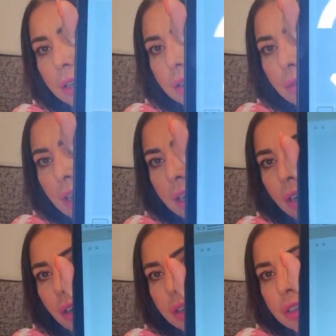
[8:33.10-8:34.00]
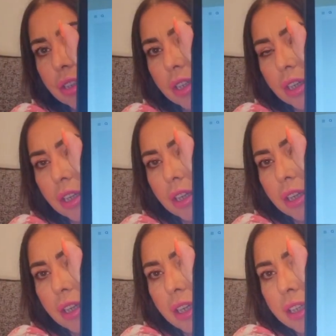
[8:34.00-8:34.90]
the, the ring light.
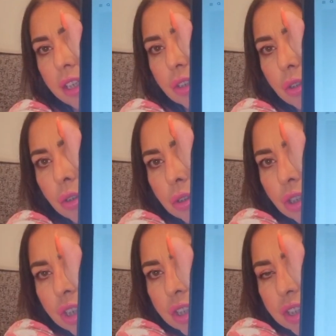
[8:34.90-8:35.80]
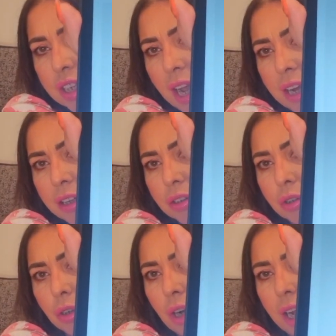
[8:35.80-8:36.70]
In this gorgeous tan
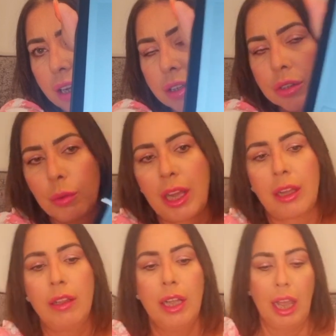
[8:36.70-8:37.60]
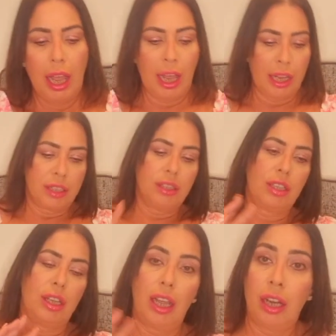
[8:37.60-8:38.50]
colour as well. And
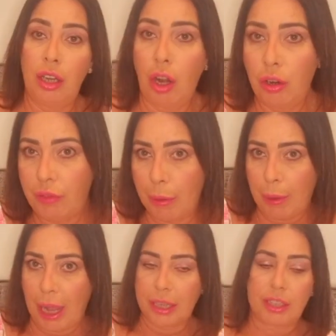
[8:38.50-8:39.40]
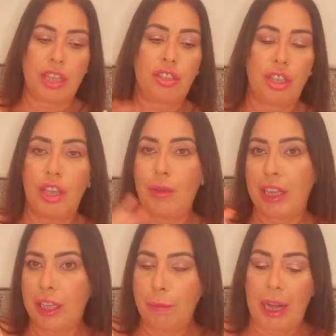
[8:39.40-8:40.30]
a lot of the bags they do
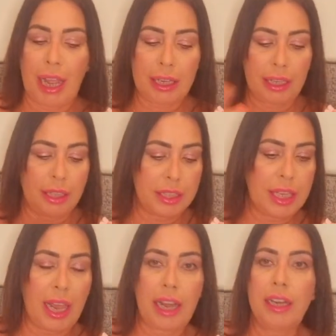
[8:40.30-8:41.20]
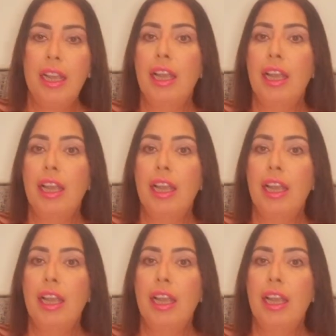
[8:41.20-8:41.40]
in the black and the tan,